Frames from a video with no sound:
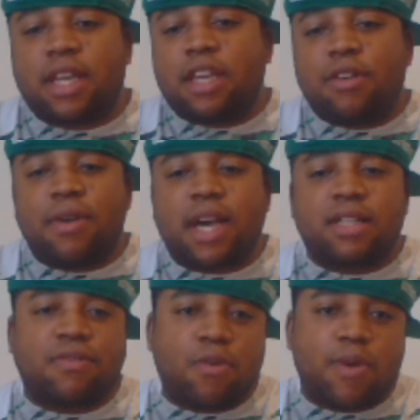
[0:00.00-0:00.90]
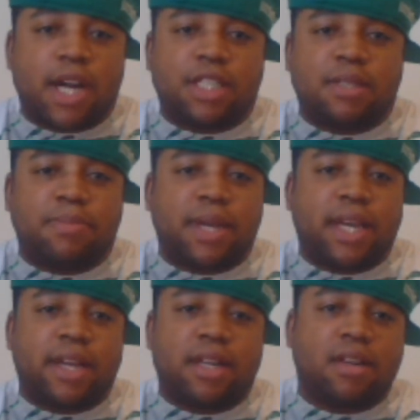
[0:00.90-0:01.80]
thank you guys for watching,
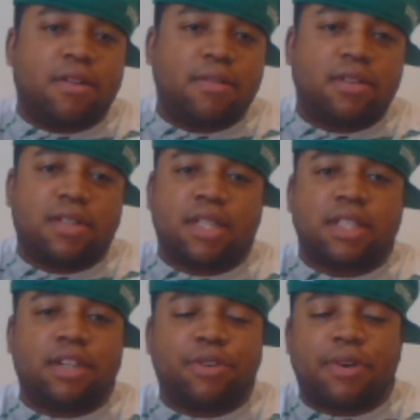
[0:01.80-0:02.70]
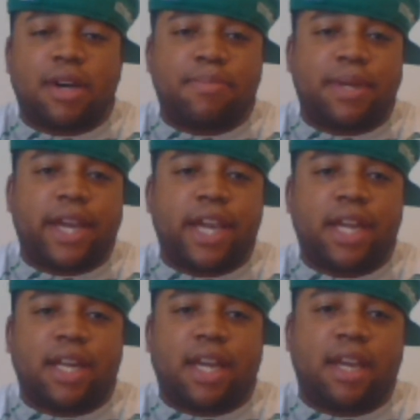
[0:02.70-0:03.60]
man, on this little
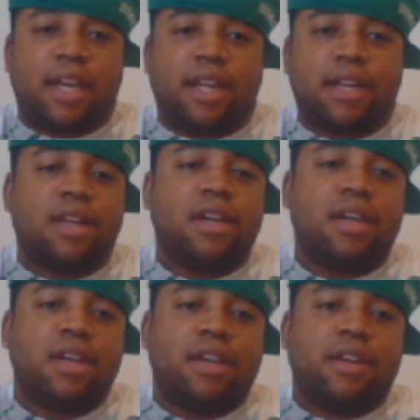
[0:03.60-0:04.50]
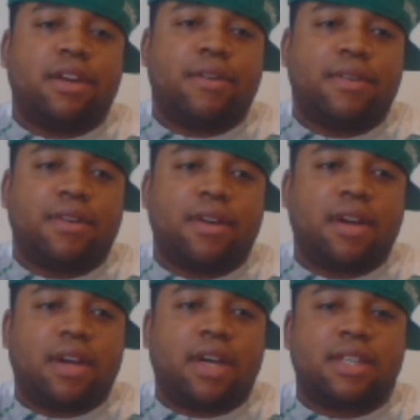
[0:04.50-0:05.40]
update. And, you know,
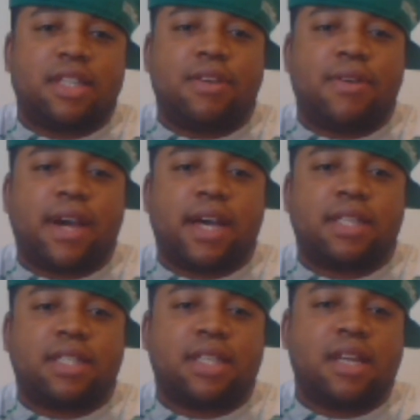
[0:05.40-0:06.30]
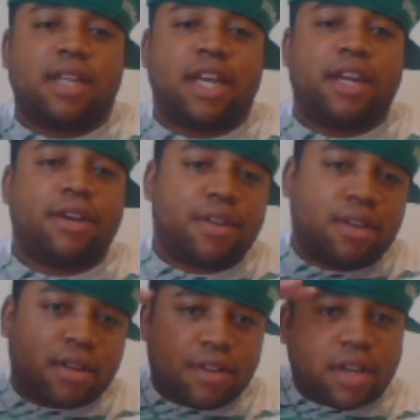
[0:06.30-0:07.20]
I'll see you guys later.
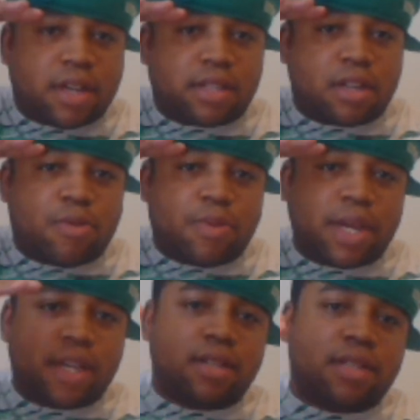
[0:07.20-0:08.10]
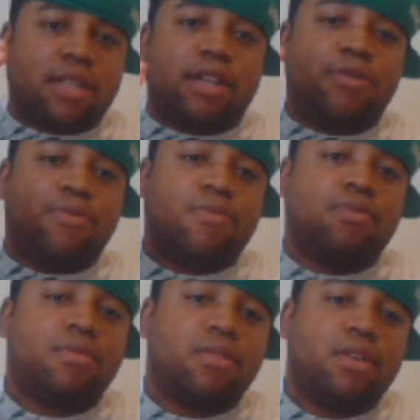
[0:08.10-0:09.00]
As always, salute,
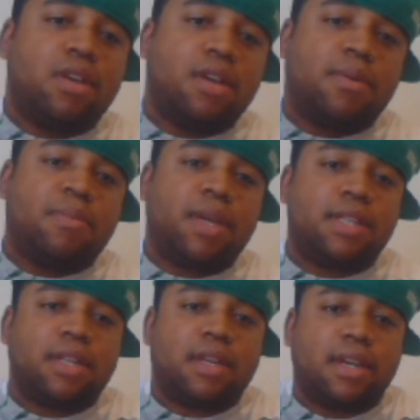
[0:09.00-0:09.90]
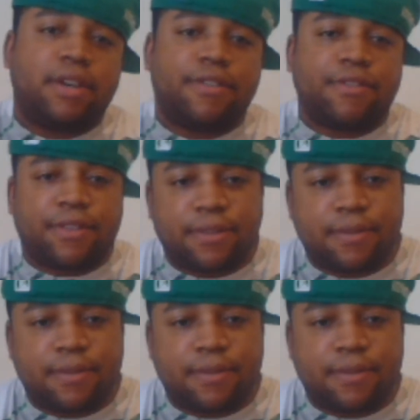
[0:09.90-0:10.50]
peace, and love.